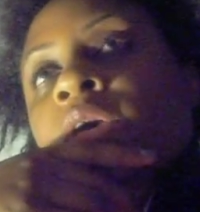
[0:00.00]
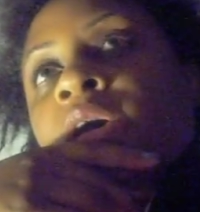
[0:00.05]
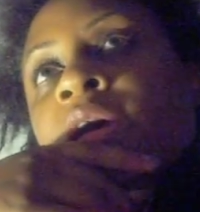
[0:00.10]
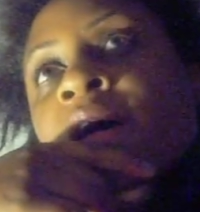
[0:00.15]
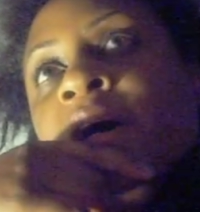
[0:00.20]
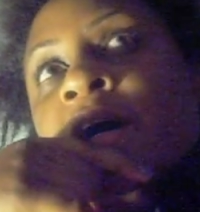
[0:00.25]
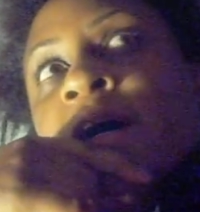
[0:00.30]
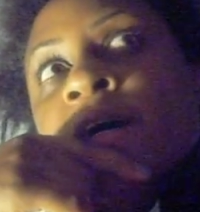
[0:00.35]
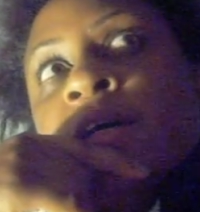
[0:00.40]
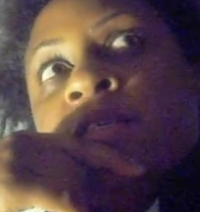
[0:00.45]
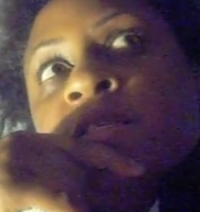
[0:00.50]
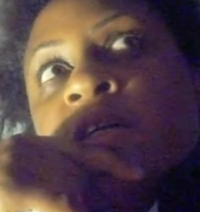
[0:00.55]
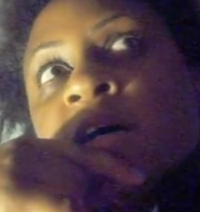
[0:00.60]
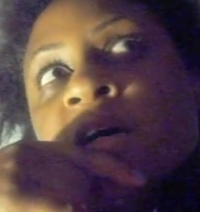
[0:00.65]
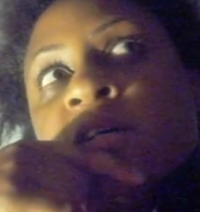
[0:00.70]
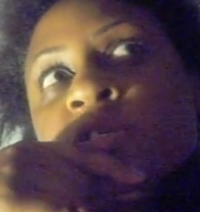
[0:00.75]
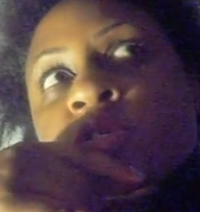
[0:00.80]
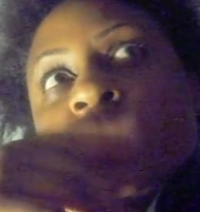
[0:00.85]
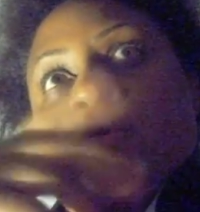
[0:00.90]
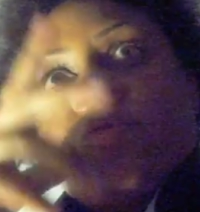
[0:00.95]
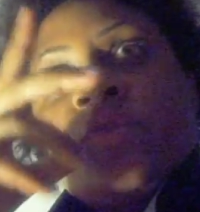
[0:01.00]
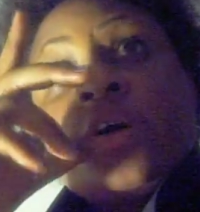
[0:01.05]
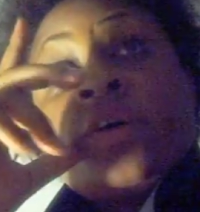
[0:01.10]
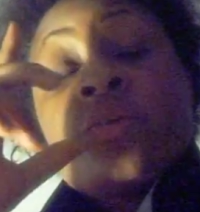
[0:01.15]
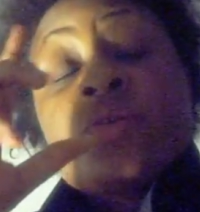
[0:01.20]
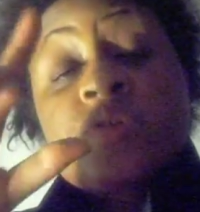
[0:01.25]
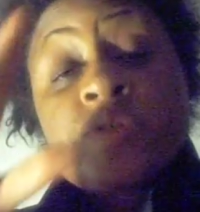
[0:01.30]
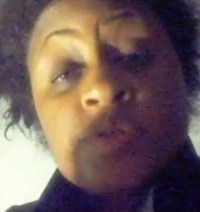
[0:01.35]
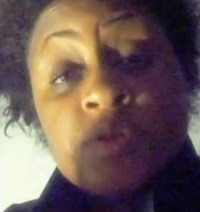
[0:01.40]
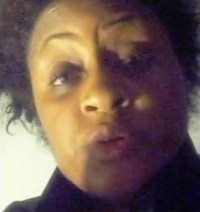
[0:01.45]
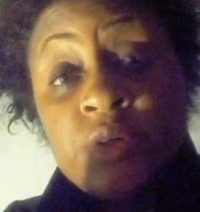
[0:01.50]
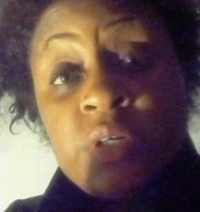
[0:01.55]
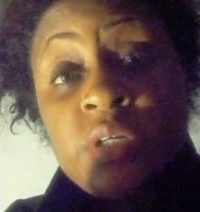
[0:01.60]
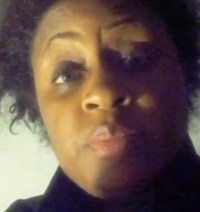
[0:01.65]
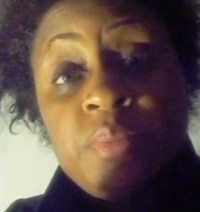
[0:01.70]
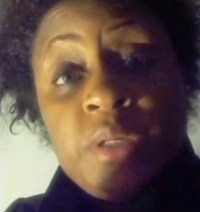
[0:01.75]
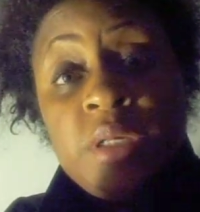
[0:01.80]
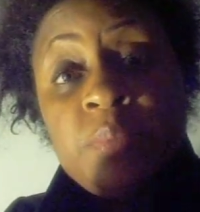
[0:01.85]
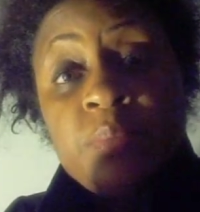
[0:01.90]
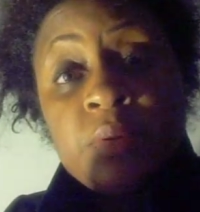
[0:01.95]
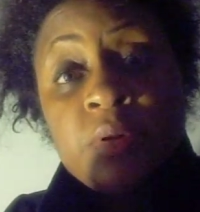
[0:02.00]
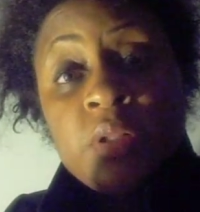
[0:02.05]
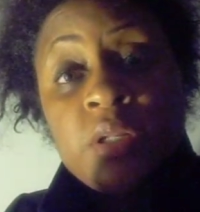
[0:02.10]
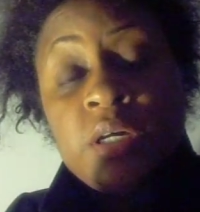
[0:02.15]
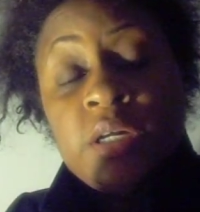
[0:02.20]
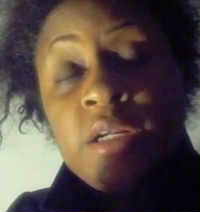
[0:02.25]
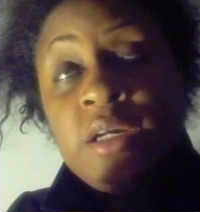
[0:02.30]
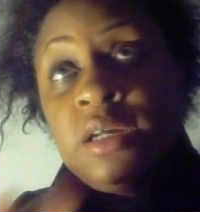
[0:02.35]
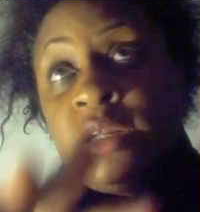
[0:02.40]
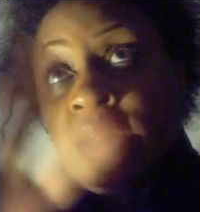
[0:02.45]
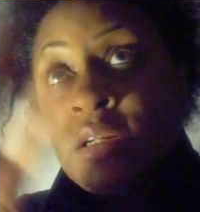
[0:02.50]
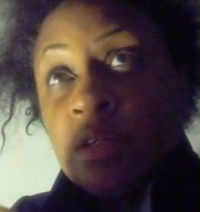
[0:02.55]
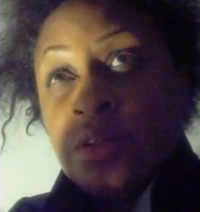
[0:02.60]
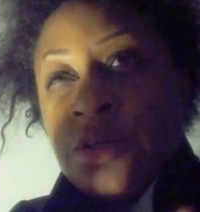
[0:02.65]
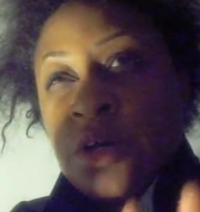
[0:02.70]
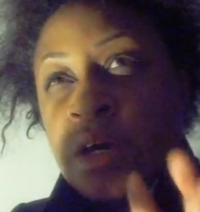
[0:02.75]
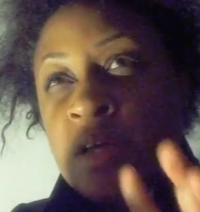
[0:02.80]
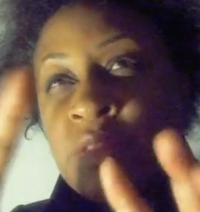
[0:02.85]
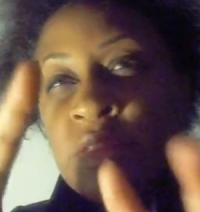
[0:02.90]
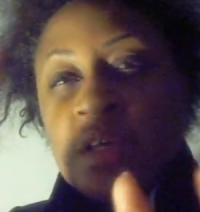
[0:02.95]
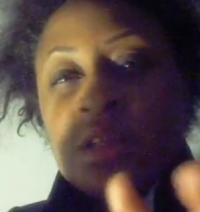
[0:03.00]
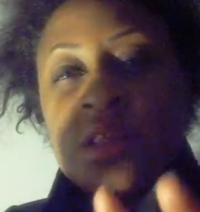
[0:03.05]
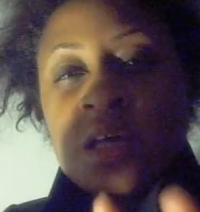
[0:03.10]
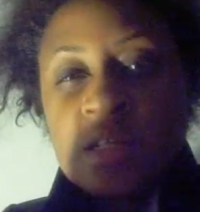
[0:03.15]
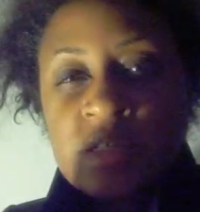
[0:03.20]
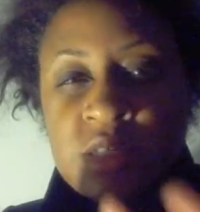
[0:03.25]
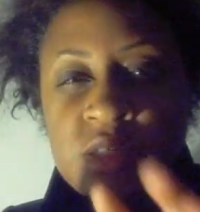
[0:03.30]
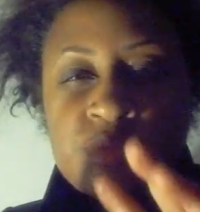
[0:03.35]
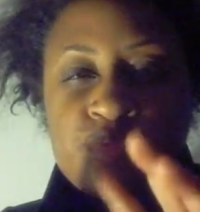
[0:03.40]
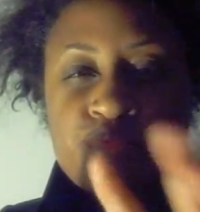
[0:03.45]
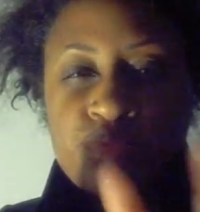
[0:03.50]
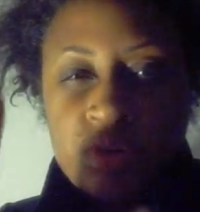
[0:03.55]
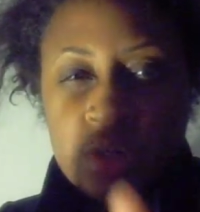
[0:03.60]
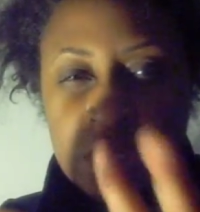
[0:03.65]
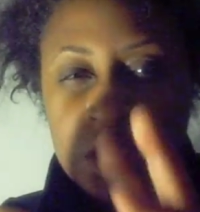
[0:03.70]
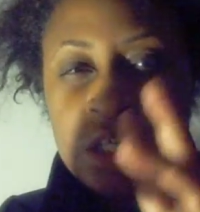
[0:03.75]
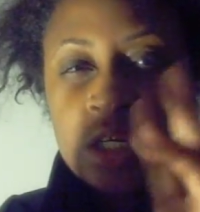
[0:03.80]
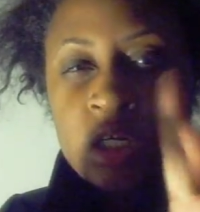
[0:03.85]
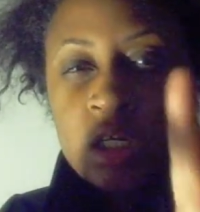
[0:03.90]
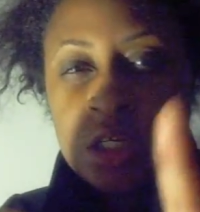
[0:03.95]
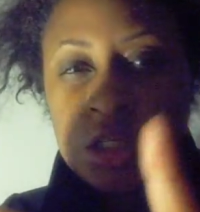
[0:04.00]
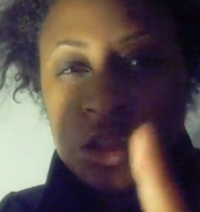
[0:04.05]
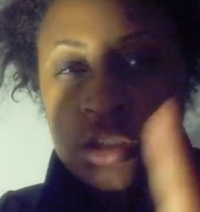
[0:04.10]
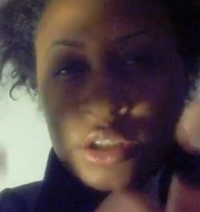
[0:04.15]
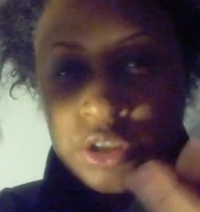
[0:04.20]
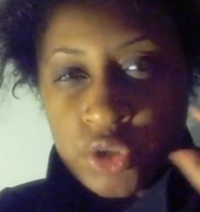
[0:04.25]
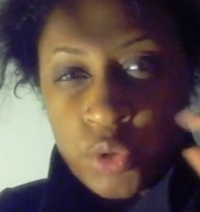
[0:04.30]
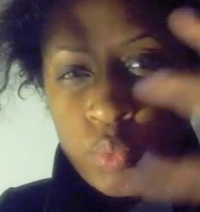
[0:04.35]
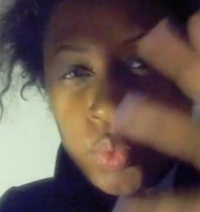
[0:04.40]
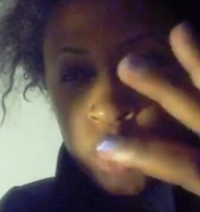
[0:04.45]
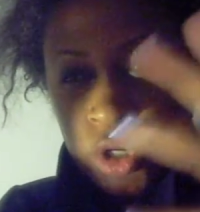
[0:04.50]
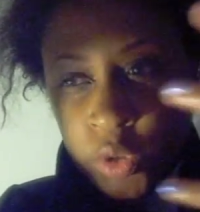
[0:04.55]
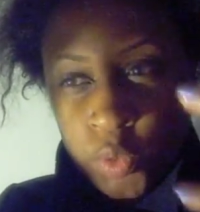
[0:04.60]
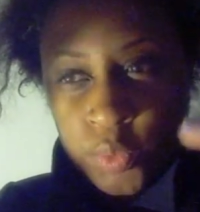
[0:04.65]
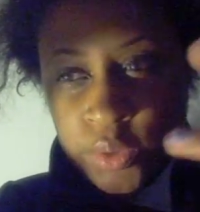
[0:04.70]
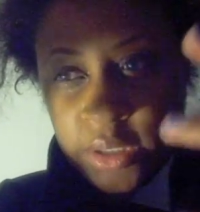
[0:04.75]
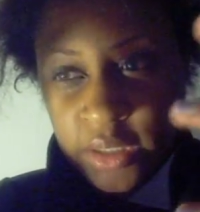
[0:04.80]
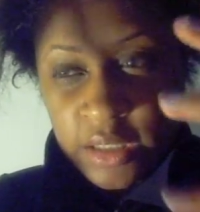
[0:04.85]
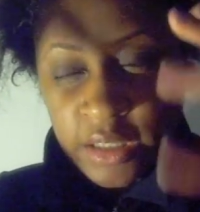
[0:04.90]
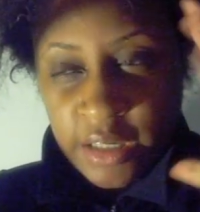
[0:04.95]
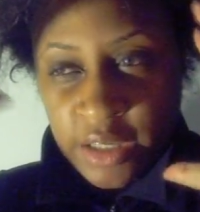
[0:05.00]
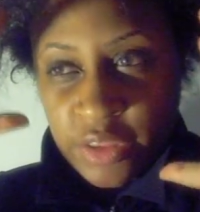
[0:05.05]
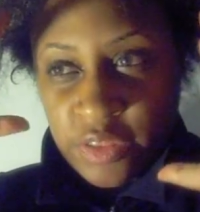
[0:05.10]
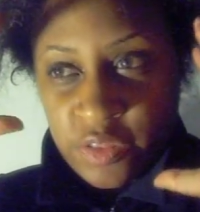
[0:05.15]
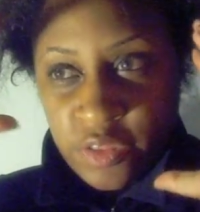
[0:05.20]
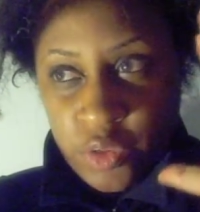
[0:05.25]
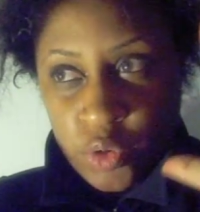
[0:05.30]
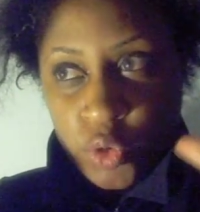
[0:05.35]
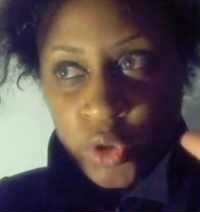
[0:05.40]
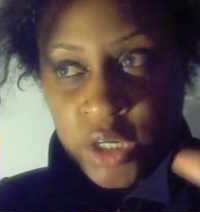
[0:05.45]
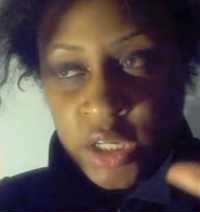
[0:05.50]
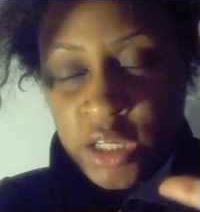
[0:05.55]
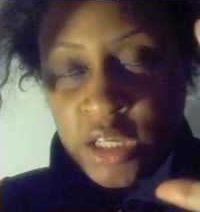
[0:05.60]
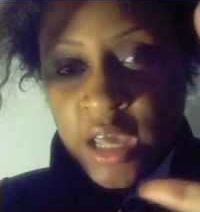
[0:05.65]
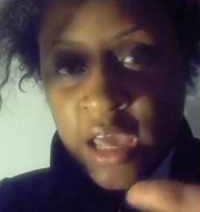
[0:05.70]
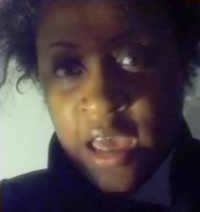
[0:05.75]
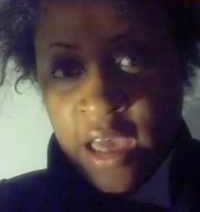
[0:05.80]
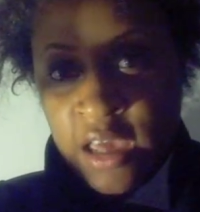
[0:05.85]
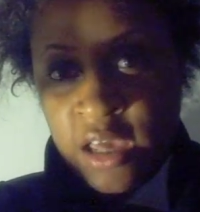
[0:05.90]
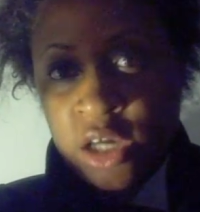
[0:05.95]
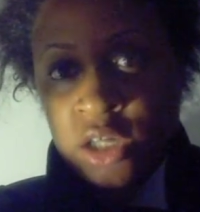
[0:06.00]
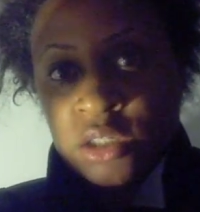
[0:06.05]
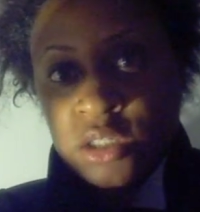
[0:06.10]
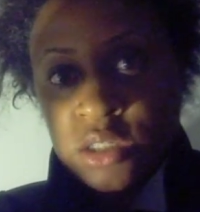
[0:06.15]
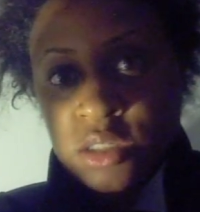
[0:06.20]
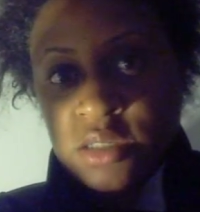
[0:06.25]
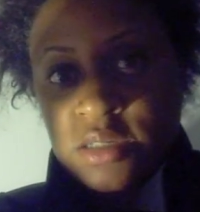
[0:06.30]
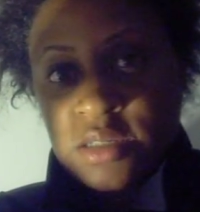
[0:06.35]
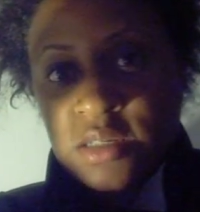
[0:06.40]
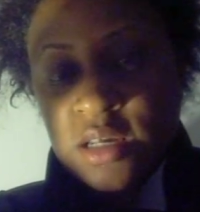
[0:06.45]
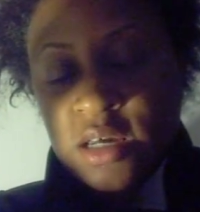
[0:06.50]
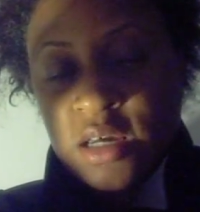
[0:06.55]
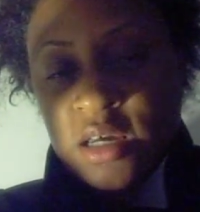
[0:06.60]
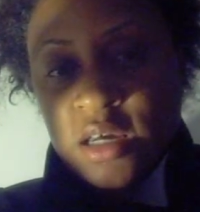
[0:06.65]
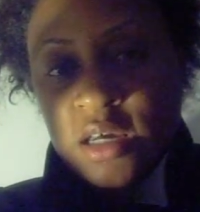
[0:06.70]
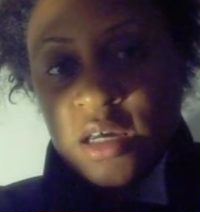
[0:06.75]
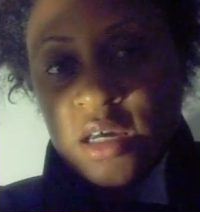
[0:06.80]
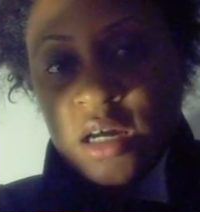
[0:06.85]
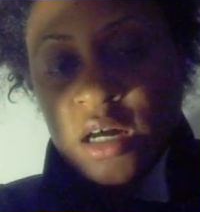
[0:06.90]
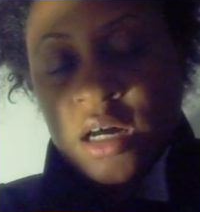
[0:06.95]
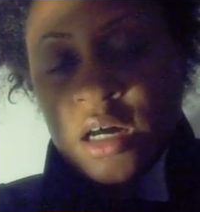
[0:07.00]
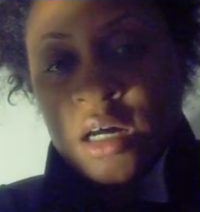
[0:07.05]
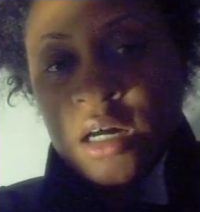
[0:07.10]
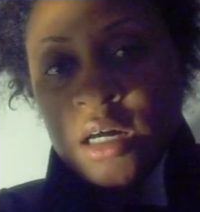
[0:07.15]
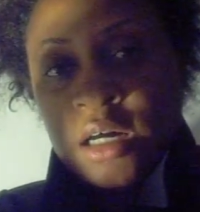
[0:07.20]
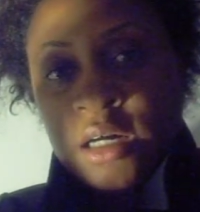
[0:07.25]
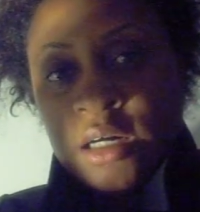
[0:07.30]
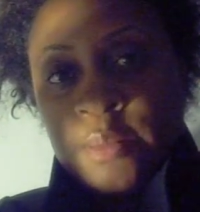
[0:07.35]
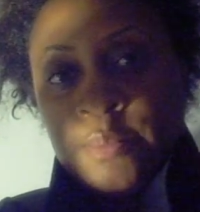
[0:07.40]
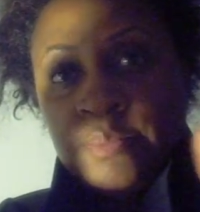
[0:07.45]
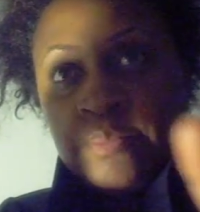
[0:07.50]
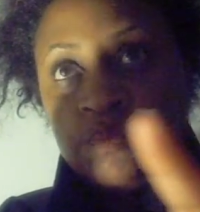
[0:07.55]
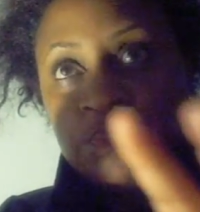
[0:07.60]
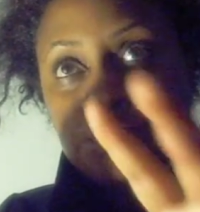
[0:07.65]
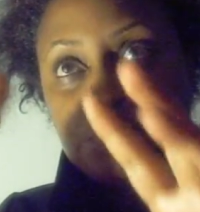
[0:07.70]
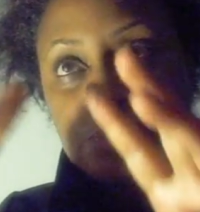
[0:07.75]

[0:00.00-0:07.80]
And uh, so far there's thirty people on it, and I think that's pretty good to work with, like thirty angles um,